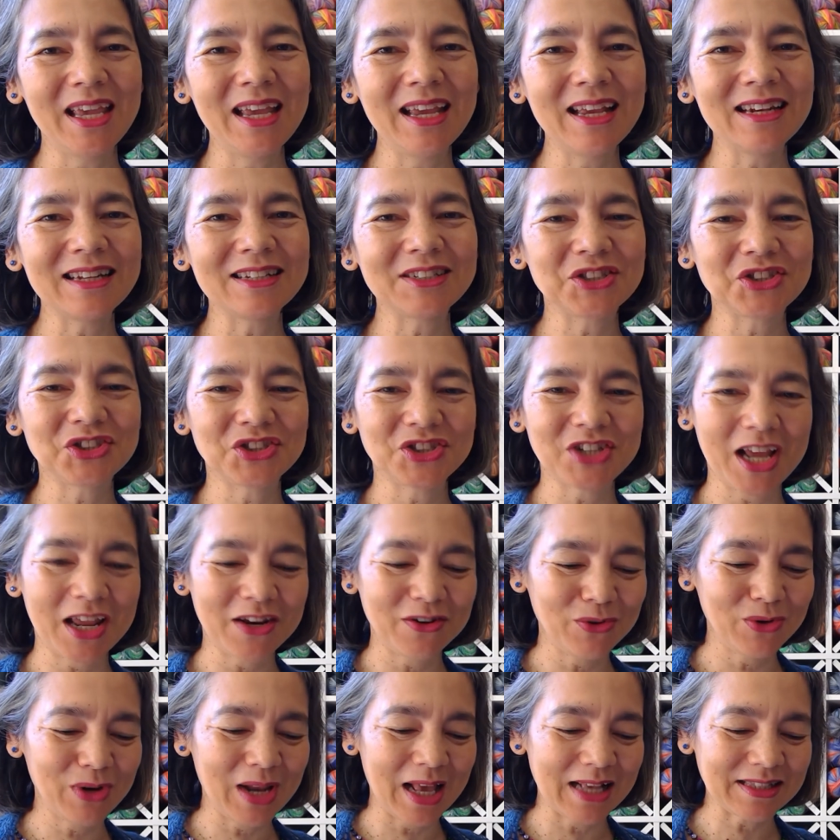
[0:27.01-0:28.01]
English
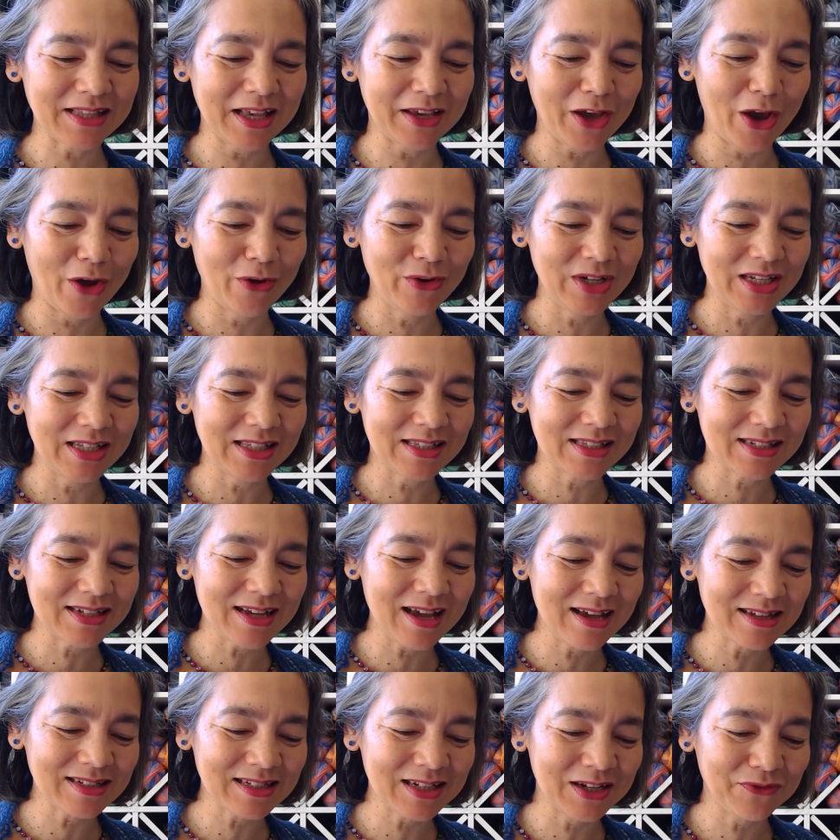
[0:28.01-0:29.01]
channel as I only
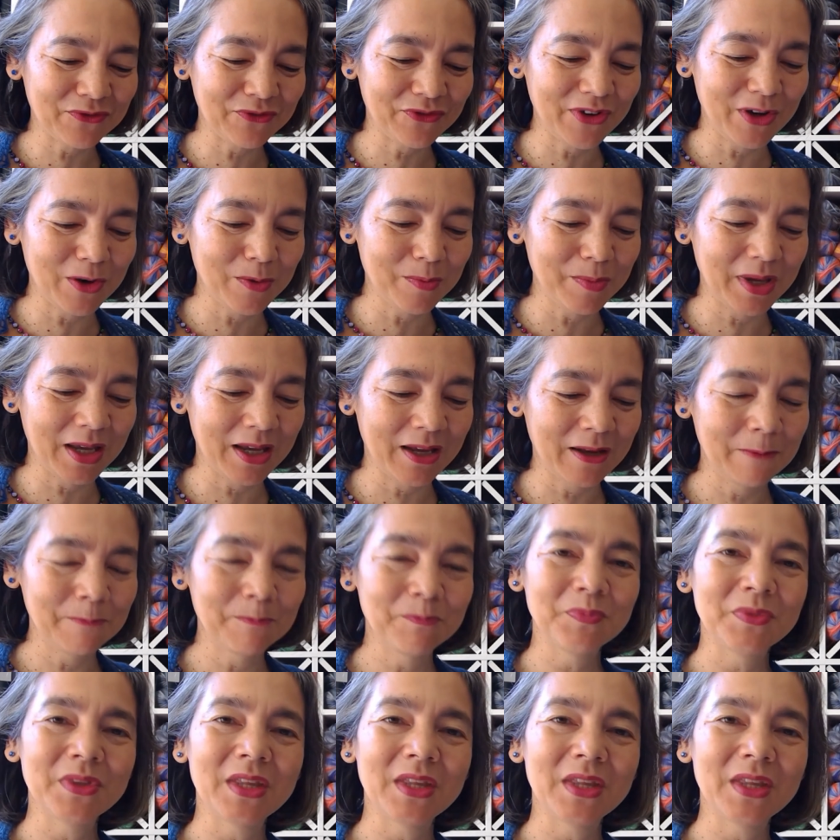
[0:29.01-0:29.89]
started filming